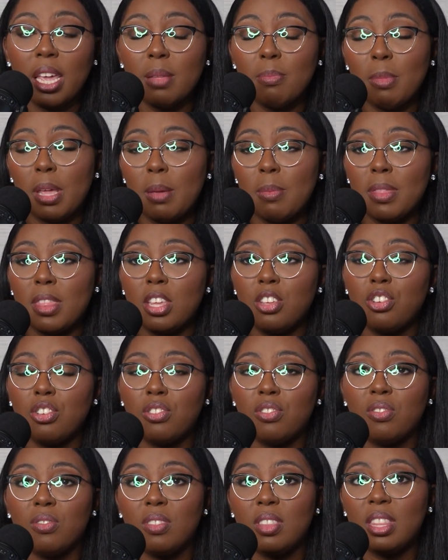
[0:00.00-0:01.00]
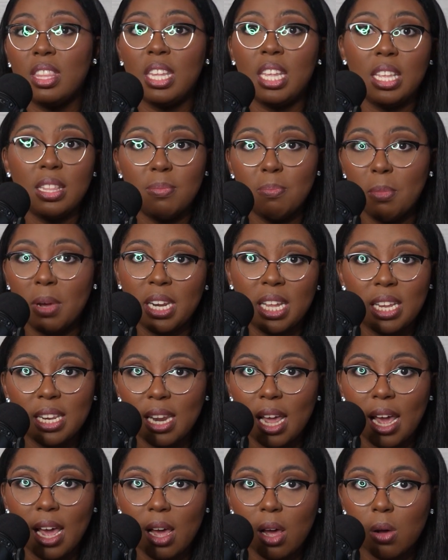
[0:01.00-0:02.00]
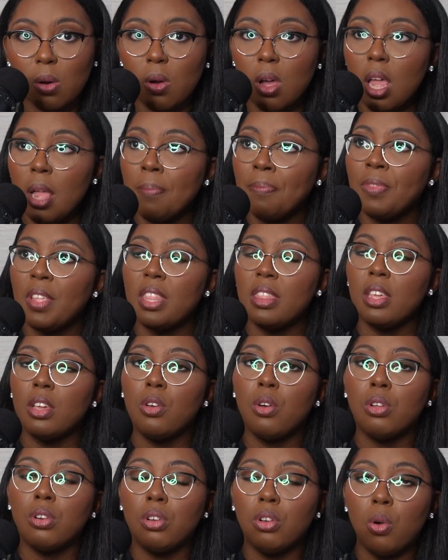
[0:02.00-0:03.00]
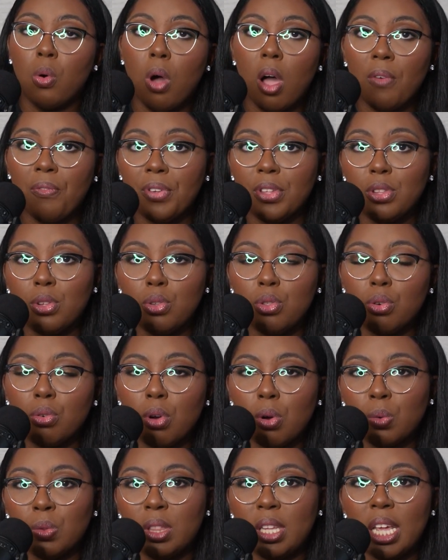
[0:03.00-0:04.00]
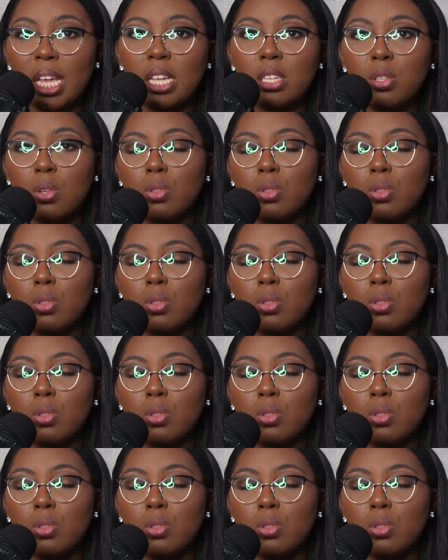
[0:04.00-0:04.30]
And maybe they just need money now and then going to go off and do their own thing.